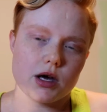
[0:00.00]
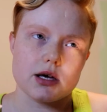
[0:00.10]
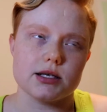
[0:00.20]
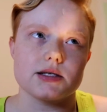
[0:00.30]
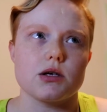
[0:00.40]

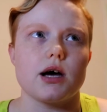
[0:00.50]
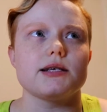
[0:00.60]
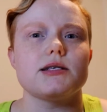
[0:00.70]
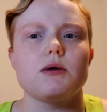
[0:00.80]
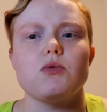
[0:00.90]
Because I
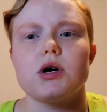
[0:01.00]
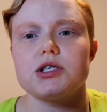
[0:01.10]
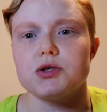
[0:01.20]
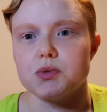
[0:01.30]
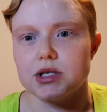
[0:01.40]
stopped
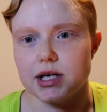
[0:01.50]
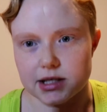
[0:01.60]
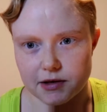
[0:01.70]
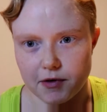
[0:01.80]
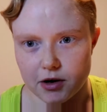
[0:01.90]
watching when
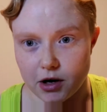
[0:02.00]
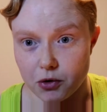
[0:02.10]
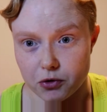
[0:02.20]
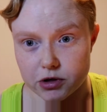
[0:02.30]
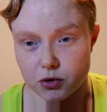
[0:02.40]
Daisy found out
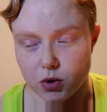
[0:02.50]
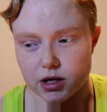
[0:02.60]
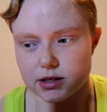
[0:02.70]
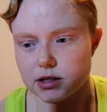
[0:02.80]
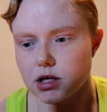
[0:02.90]
who she
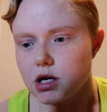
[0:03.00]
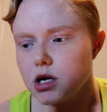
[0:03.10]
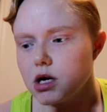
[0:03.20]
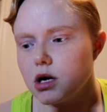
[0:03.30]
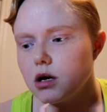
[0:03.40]
was.
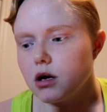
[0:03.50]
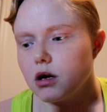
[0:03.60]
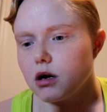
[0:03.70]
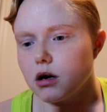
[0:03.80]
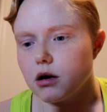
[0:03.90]

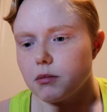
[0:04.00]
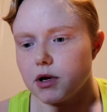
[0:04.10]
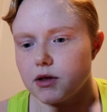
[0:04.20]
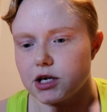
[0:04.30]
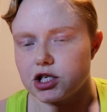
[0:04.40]

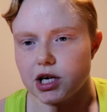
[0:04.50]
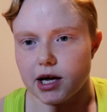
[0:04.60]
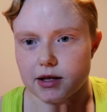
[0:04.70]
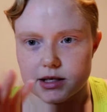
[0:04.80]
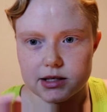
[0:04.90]
And that she
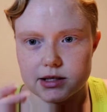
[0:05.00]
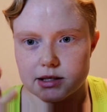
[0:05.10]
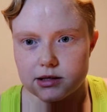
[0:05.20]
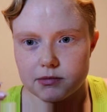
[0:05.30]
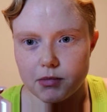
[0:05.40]
had these
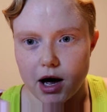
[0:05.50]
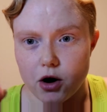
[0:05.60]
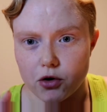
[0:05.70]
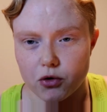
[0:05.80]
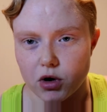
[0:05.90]

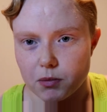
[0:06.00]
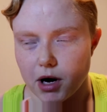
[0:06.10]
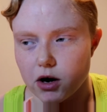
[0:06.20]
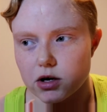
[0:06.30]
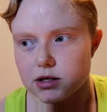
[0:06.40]
earthquake
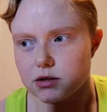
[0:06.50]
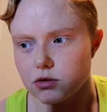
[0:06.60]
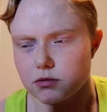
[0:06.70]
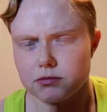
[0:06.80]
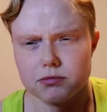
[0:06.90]
powers
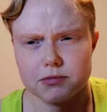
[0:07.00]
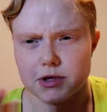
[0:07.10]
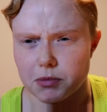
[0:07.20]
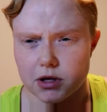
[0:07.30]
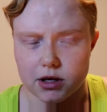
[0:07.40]
or
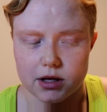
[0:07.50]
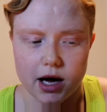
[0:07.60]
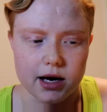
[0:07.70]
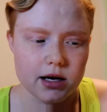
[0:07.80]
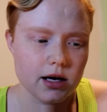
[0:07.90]
something like
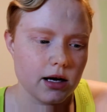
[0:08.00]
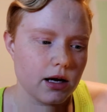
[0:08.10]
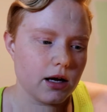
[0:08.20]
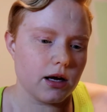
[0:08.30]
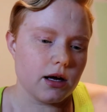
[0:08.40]
that.
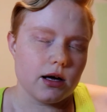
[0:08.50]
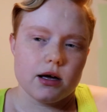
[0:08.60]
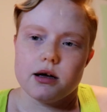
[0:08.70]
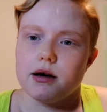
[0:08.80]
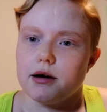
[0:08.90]

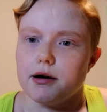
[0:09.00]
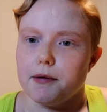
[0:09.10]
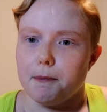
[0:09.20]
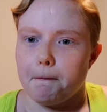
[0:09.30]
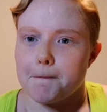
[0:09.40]

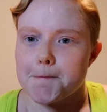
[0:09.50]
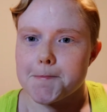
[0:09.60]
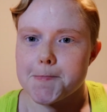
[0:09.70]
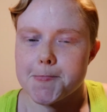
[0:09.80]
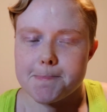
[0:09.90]
And
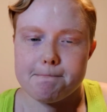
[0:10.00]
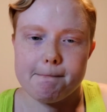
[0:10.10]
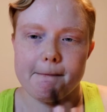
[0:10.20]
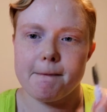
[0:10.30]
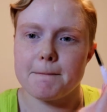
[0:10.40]

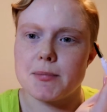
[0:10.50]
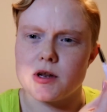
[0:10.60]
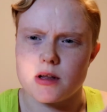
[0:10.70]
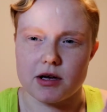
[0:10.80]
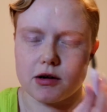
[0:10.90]

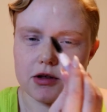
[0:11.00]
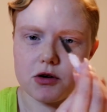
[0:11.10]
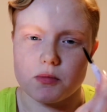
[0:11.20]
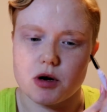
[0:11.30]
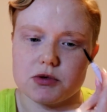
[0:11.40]
like, I think
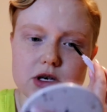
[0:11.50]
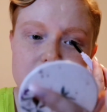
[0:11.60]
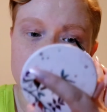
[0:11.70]
her mom tried to